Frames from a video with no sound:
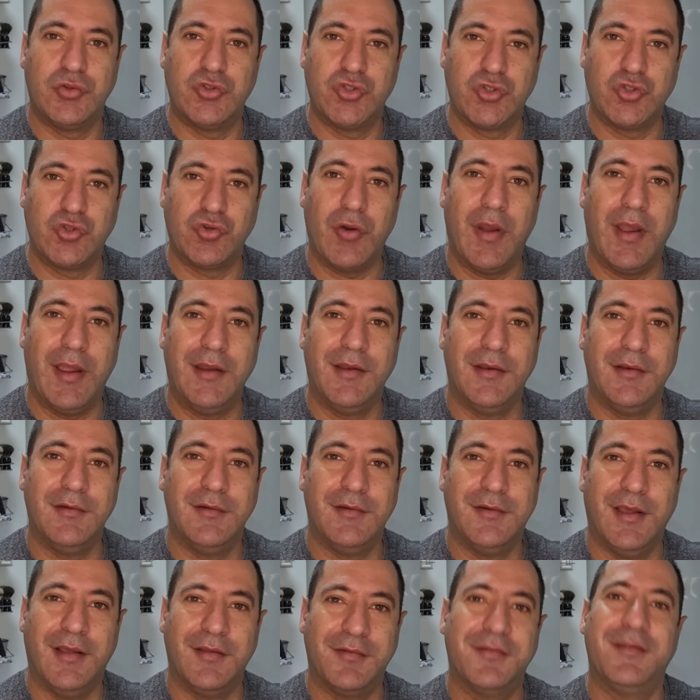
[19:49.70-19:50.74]

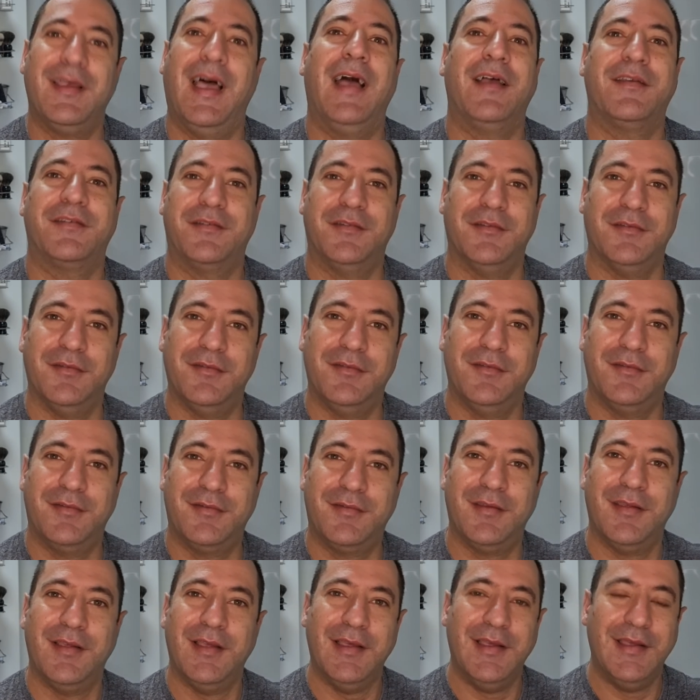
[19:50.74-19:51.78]
trained
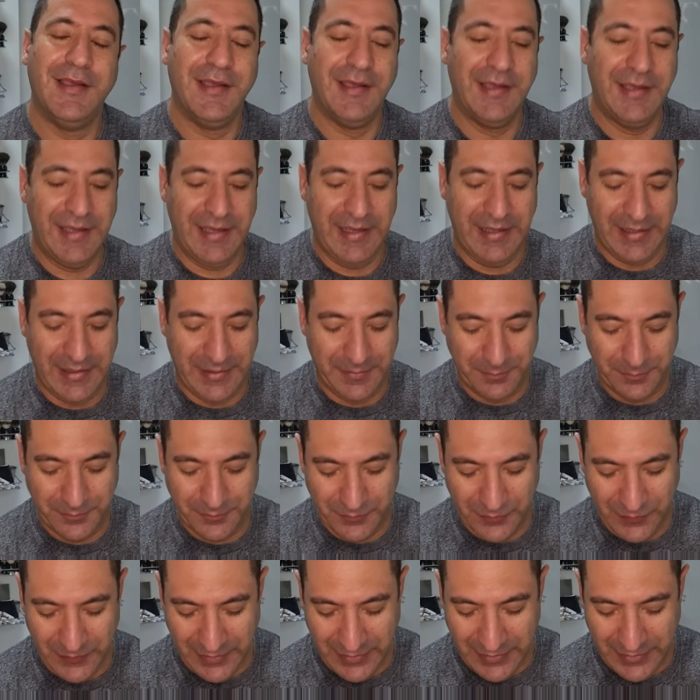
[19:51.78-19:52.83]
assassins
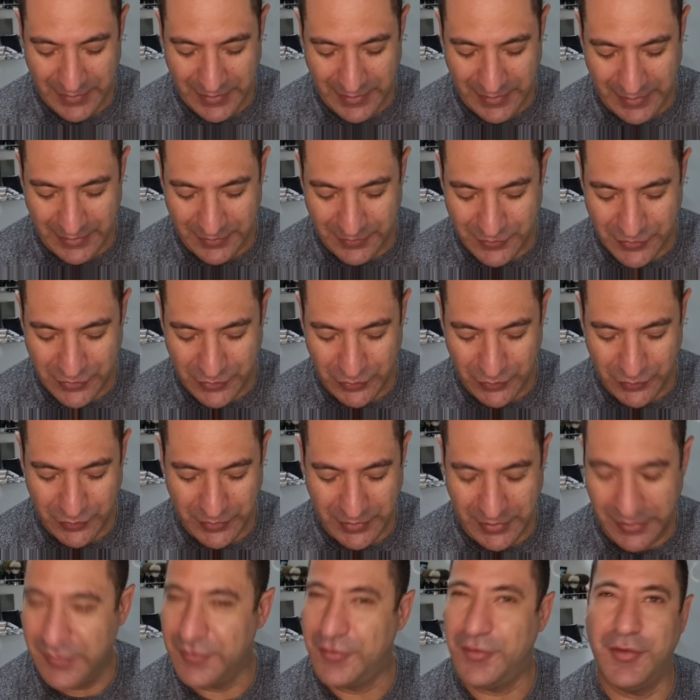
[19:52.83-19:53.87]
um, into,
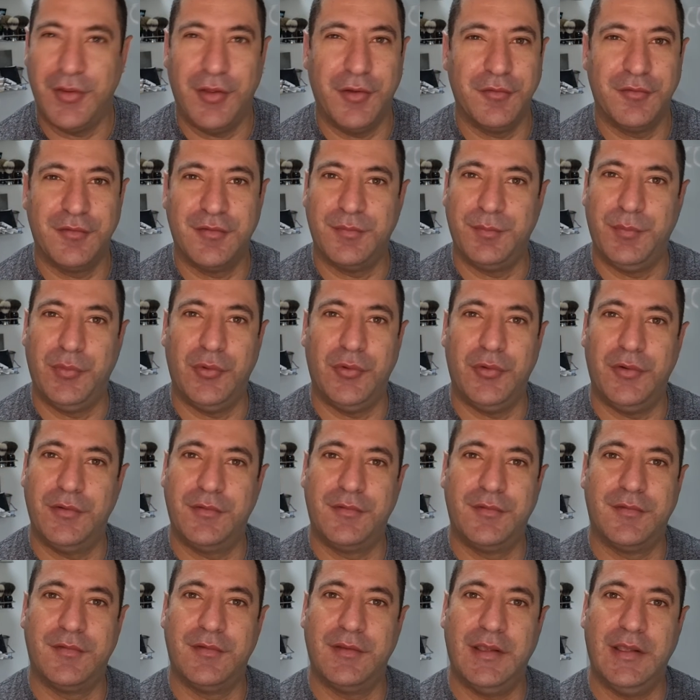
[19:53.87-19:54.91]
into those
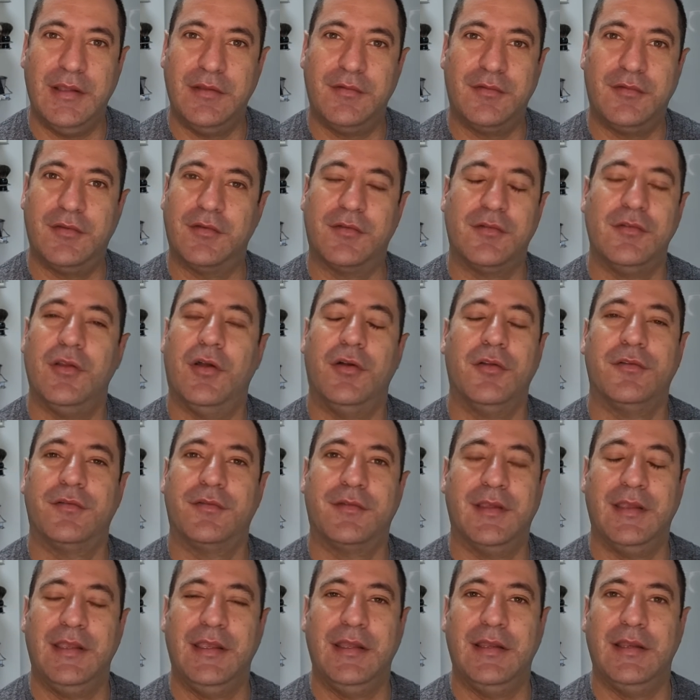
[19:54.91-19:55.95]
sports. It's just not
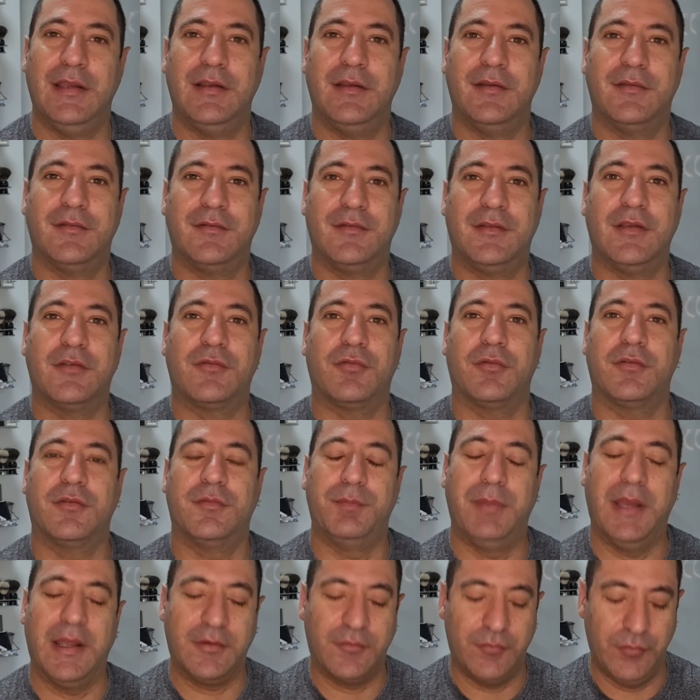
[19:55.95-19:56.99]
seen, and it's
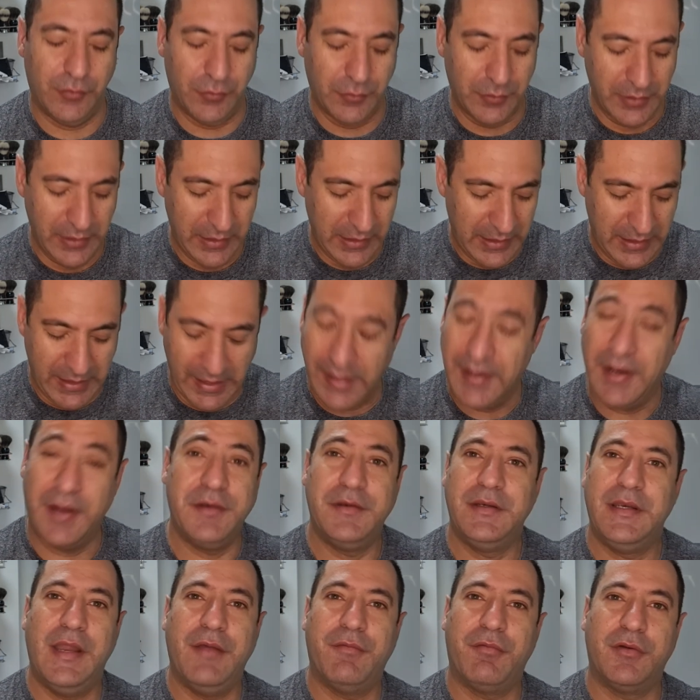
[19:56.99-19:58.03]
disrespectful. And I
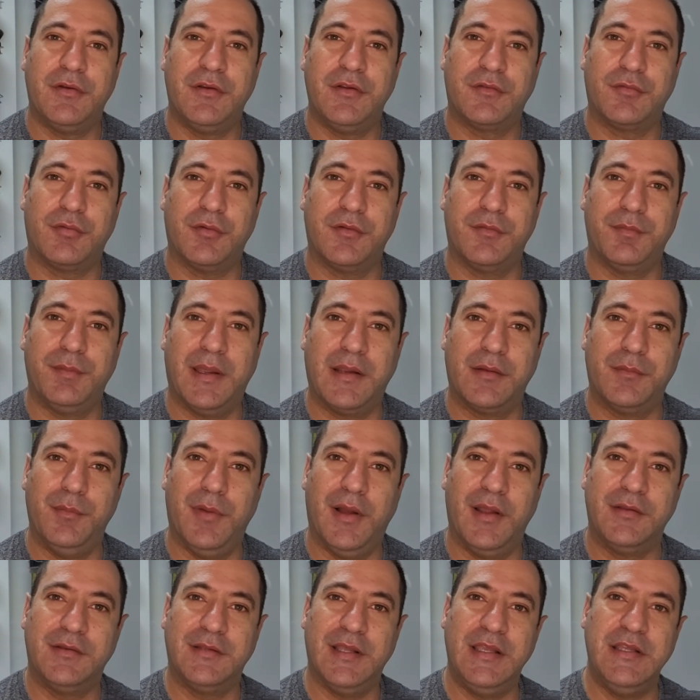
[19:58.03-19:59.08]
never disrespect
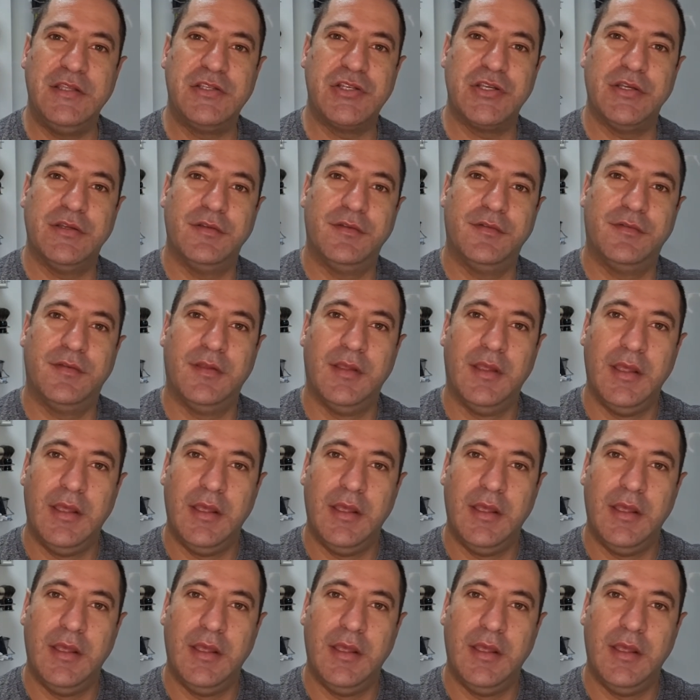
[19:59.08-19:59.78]
my teachers